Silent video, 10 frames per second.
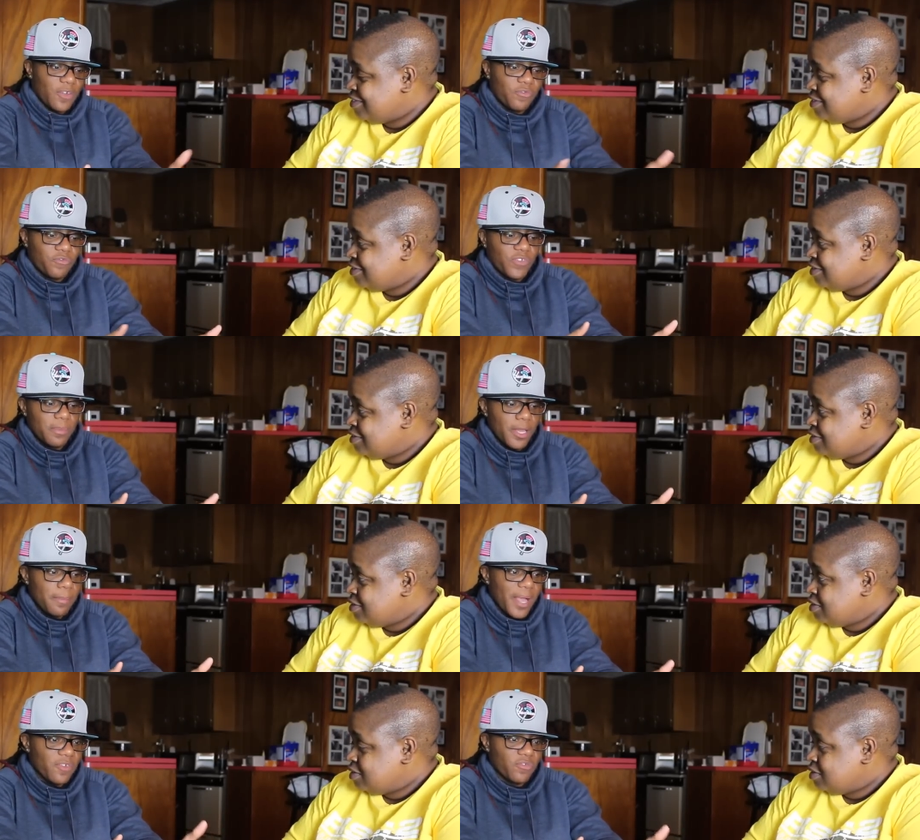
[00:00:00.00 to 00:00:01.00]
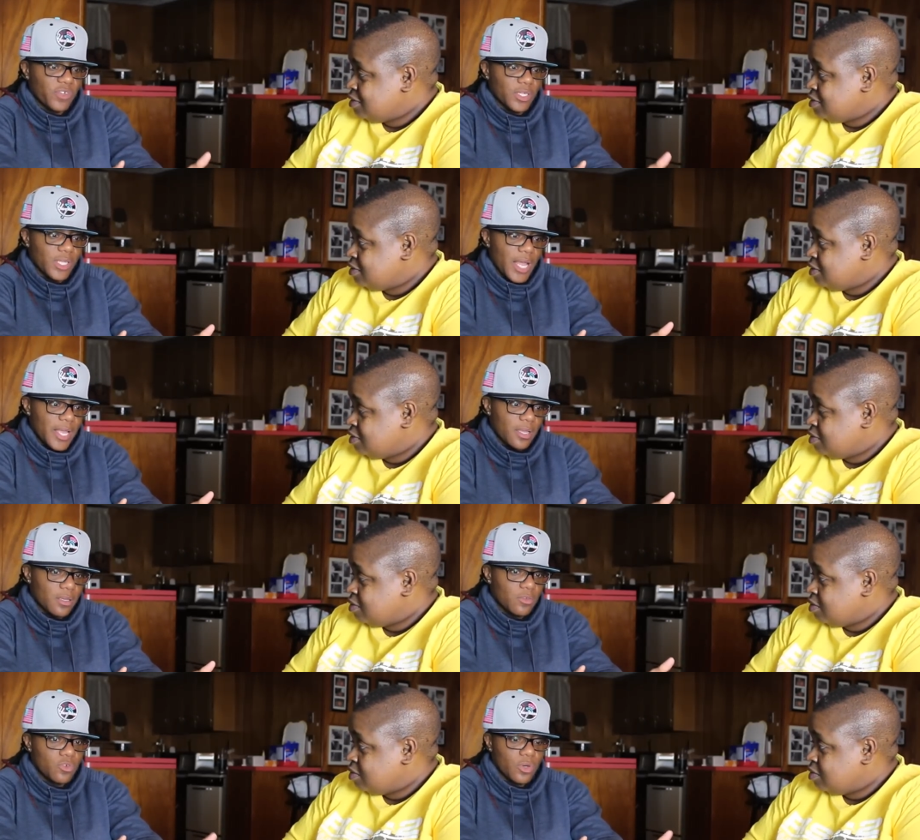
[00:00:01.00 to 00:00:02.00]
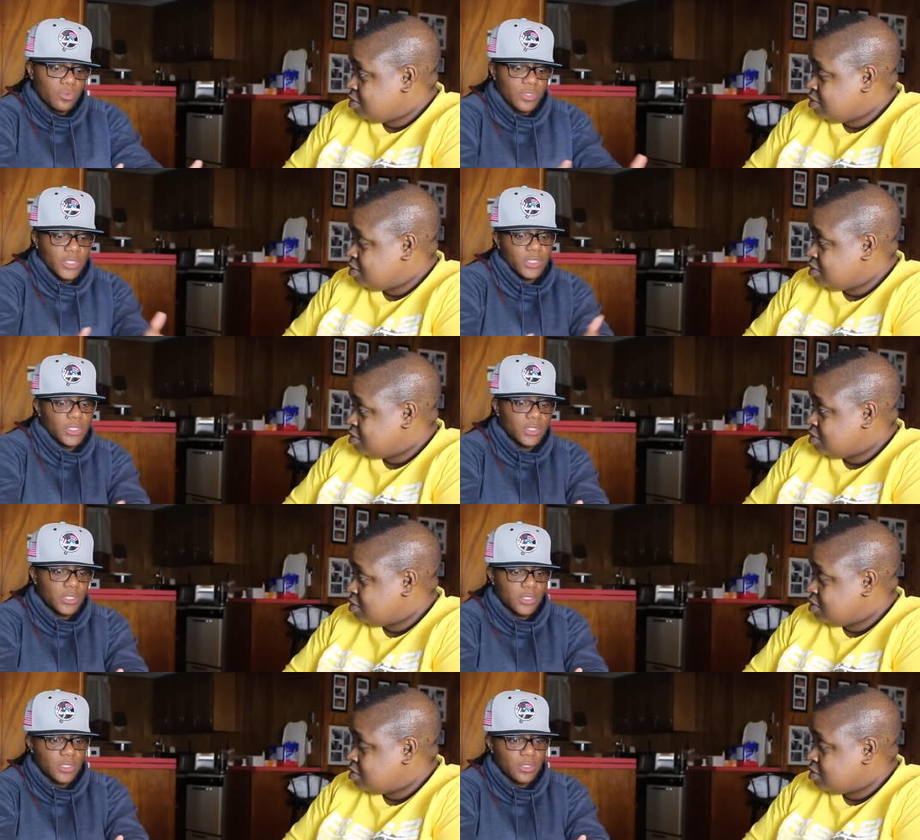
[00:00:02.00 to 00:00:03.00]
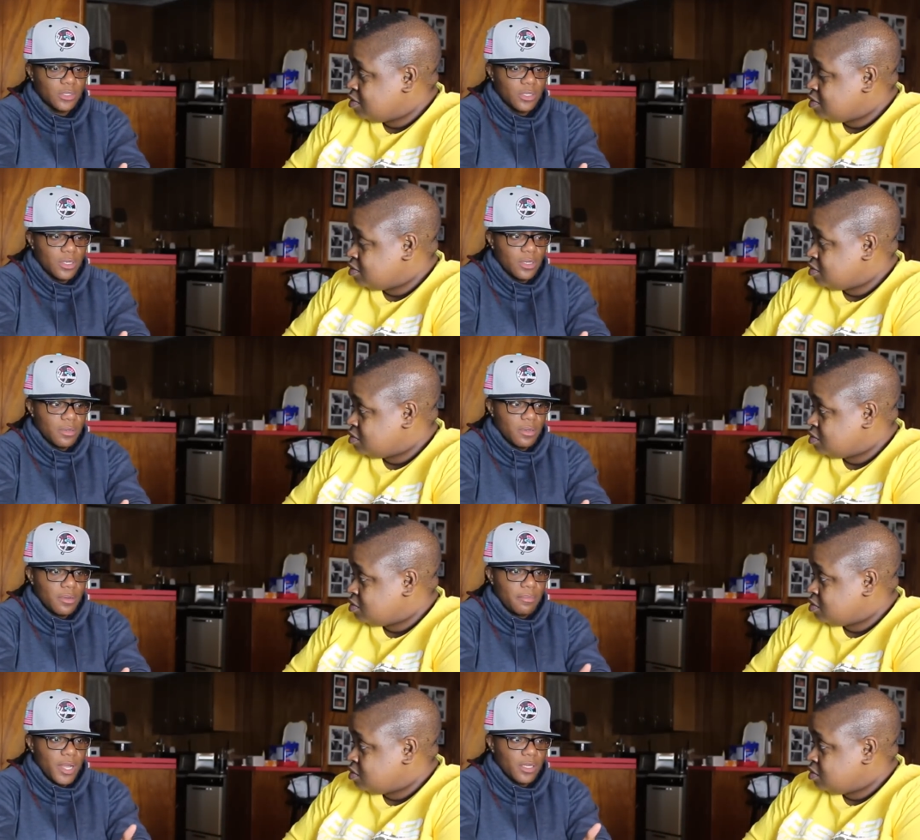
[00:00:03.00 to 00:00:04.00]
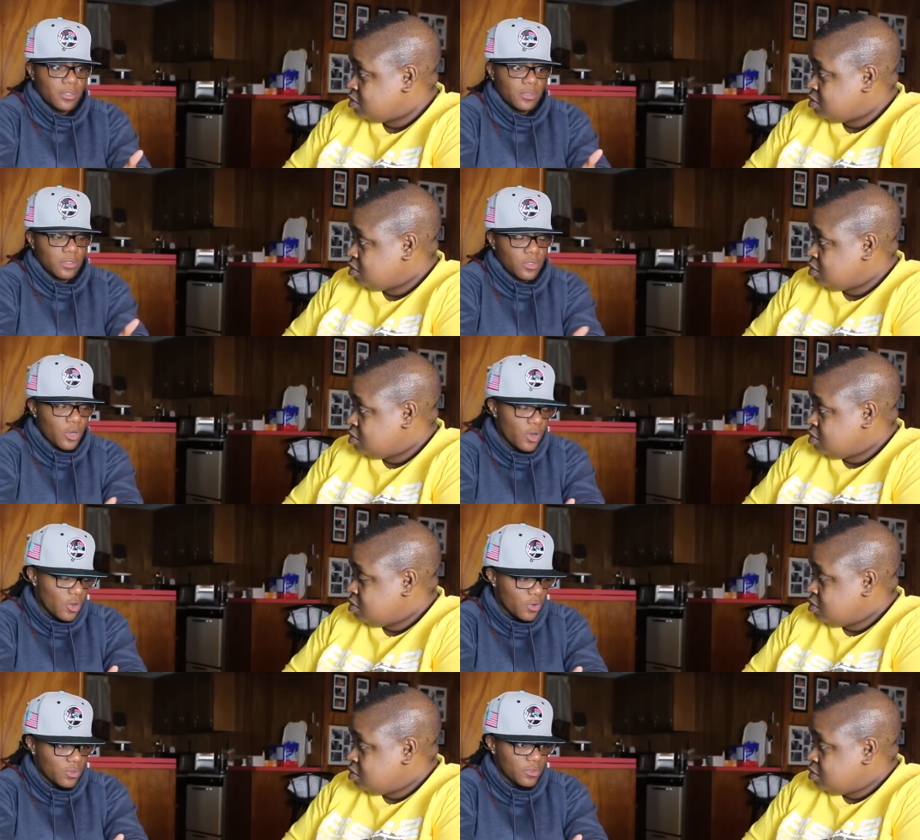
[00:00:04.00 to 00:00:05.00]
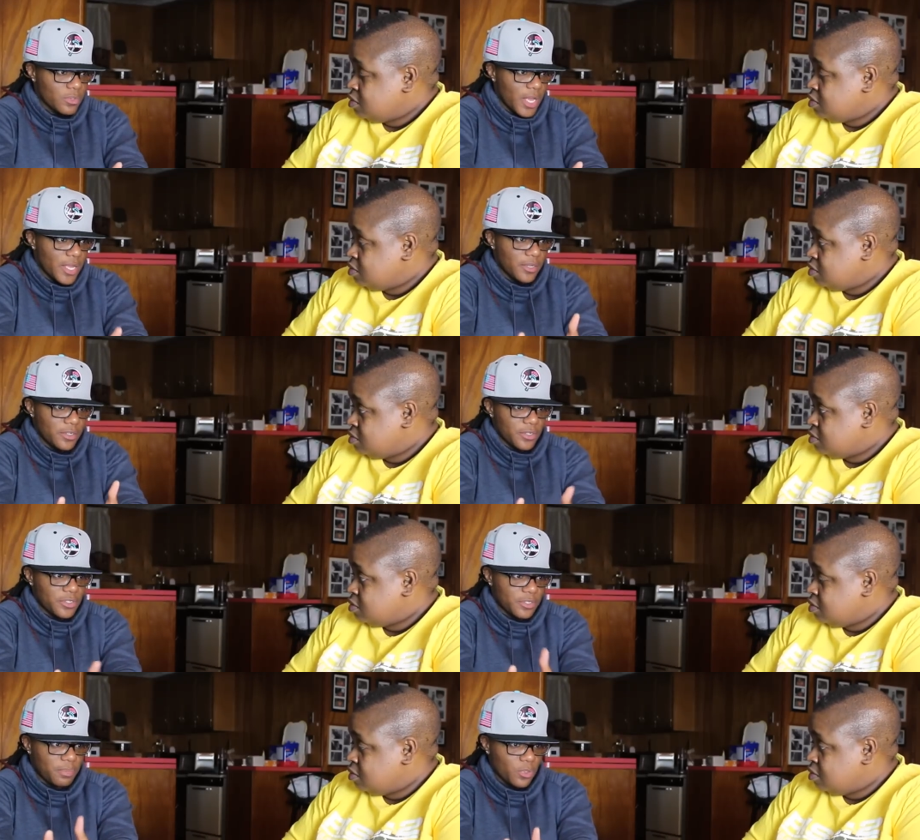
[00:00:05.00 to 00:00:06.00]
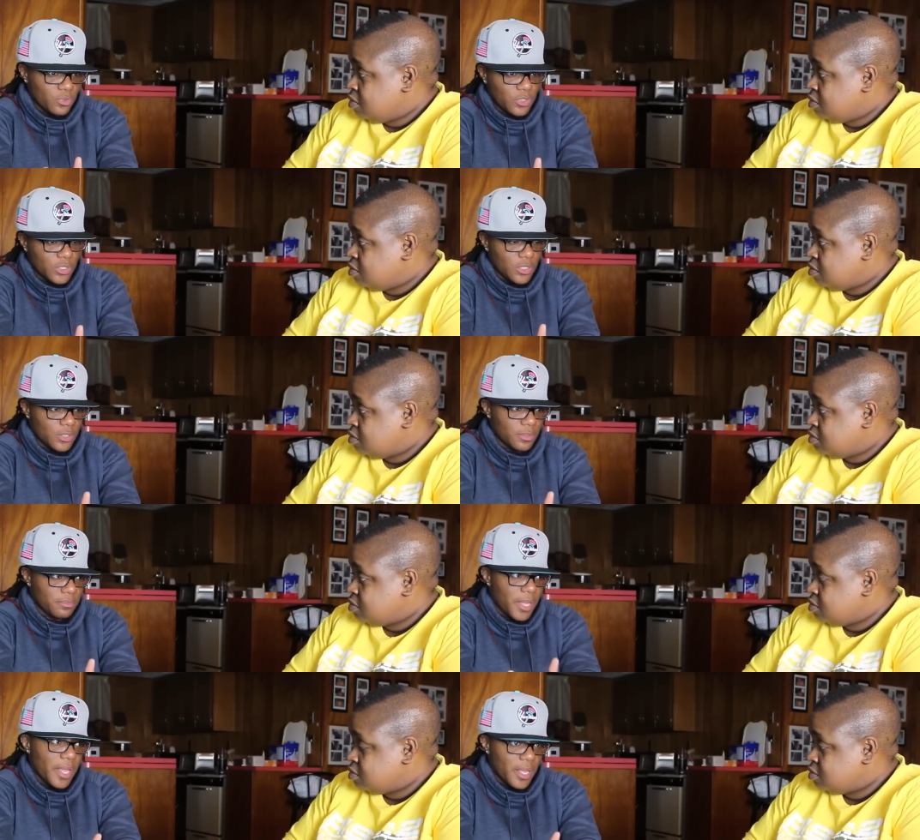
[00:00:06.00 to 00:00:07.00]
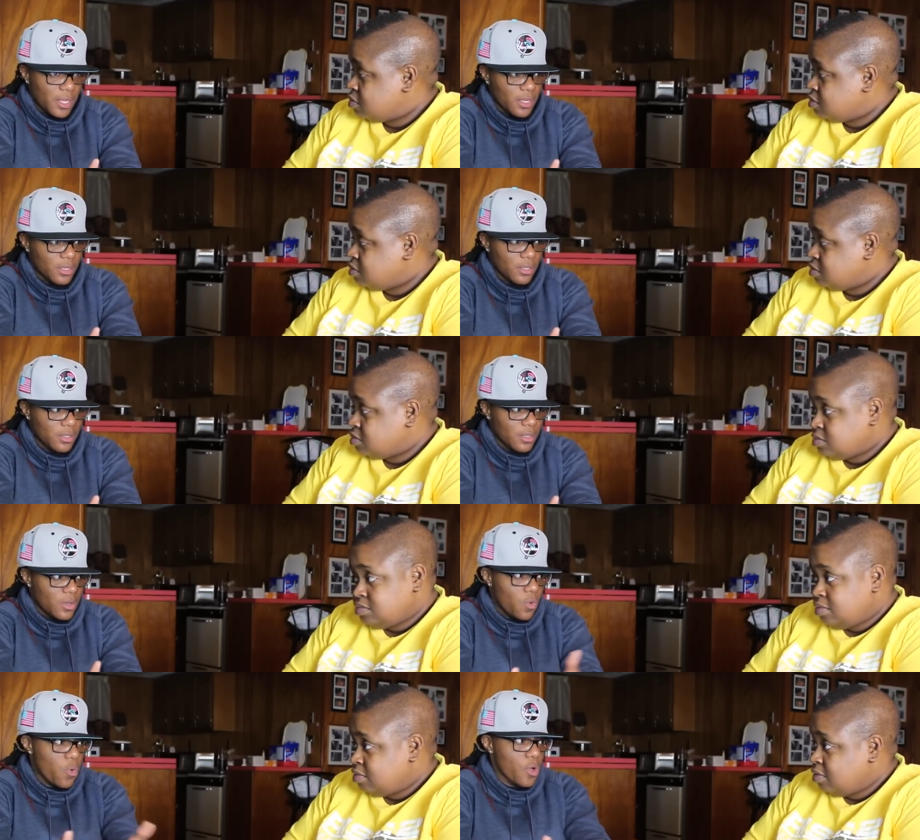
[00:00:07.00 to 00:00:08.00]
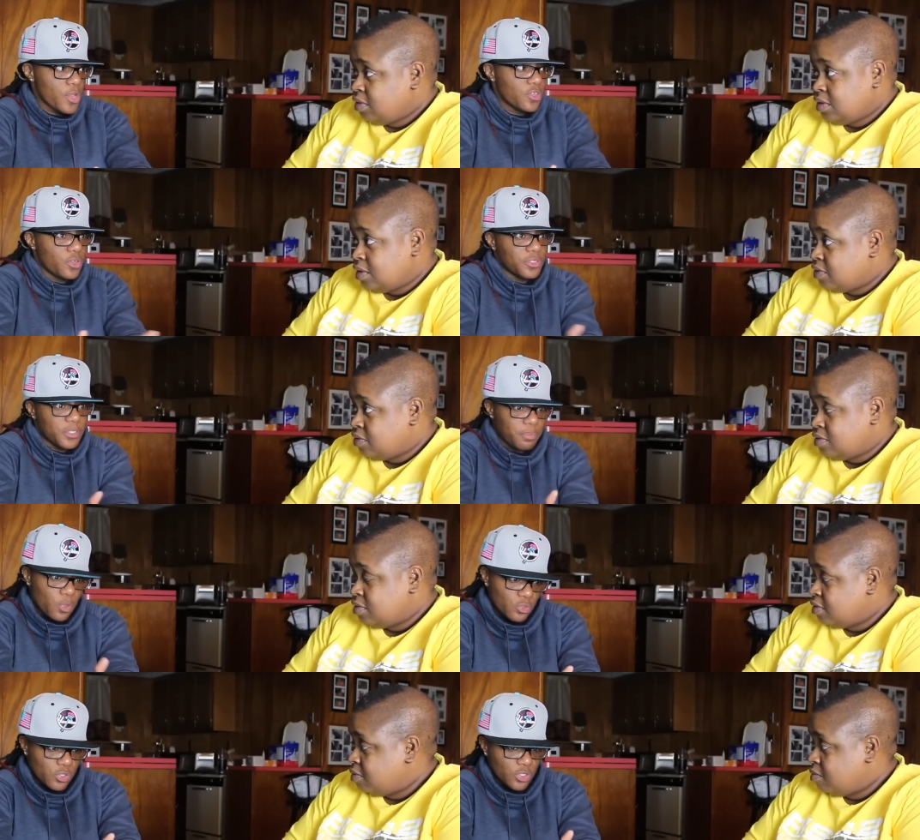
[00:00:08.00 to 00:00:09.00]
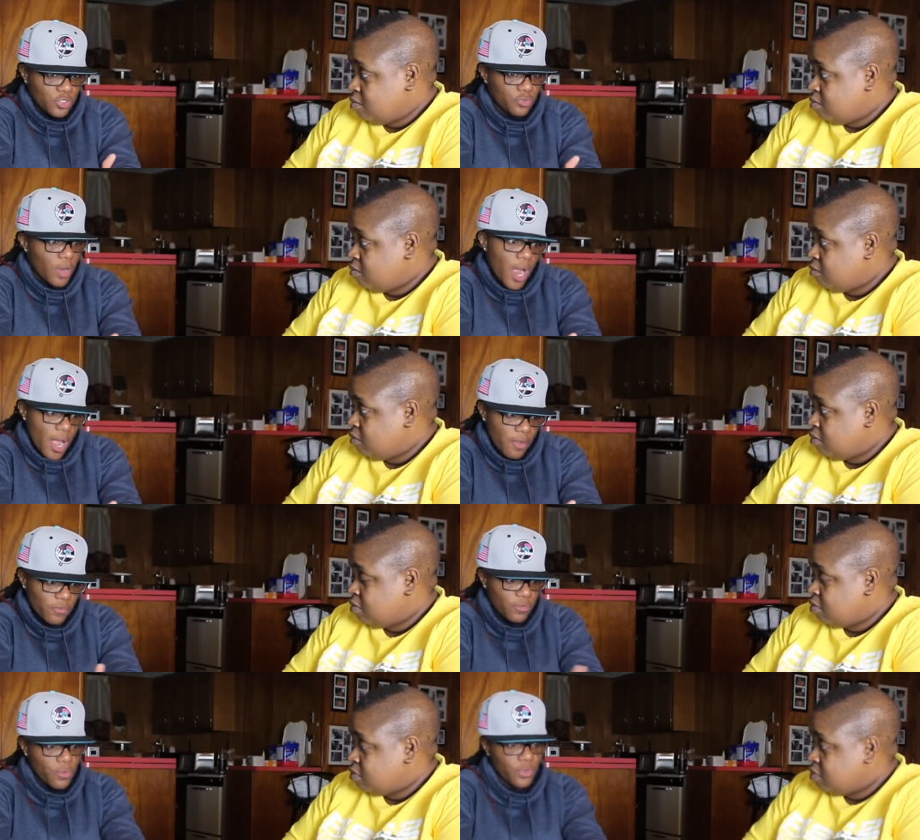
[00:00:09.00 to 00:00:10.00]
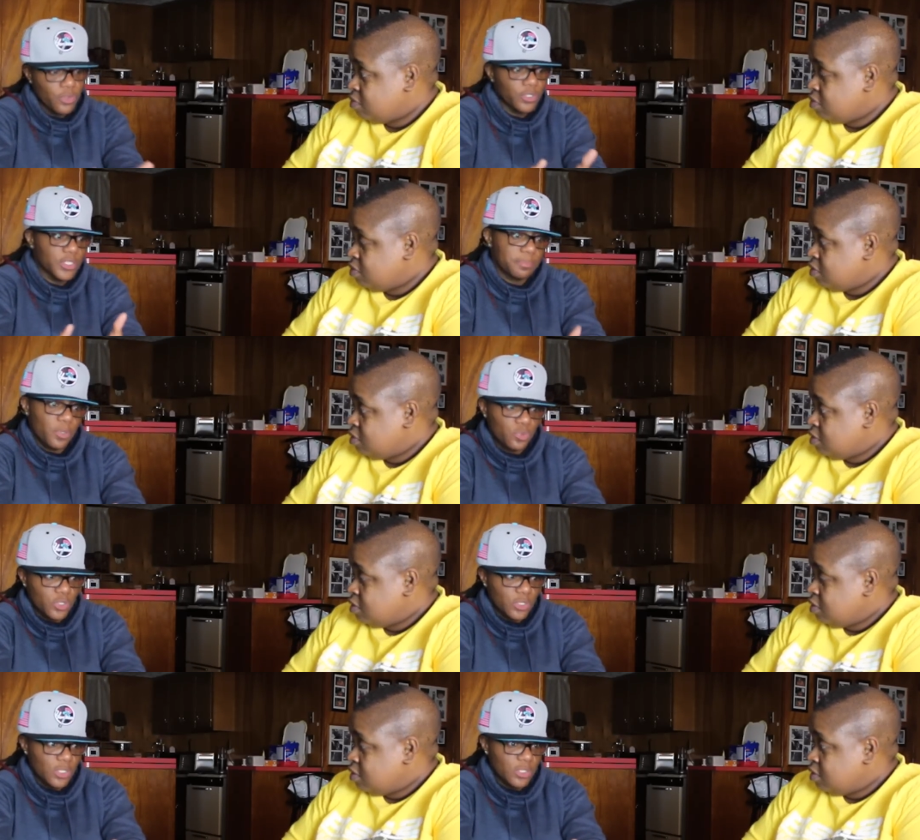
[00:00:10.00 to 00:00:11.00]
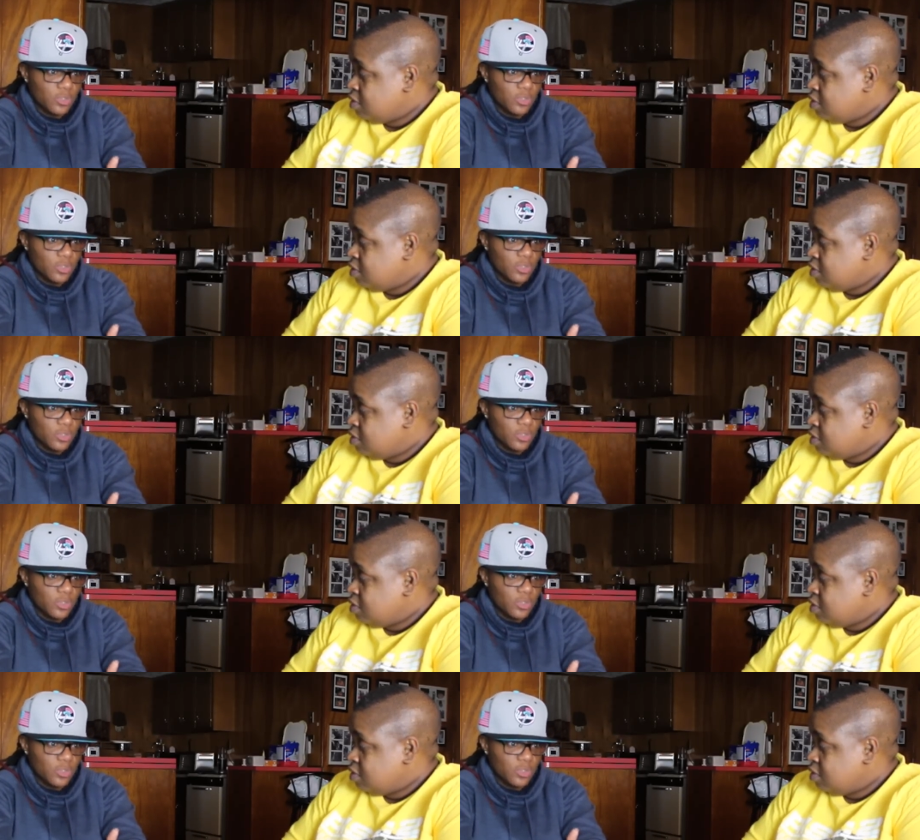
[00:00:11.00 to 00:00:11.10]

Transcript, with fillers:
Speaker 1: a female might feel like, you know, this is my girl, and you're supposed to pay, or you're supposed to drive, or you're supposed to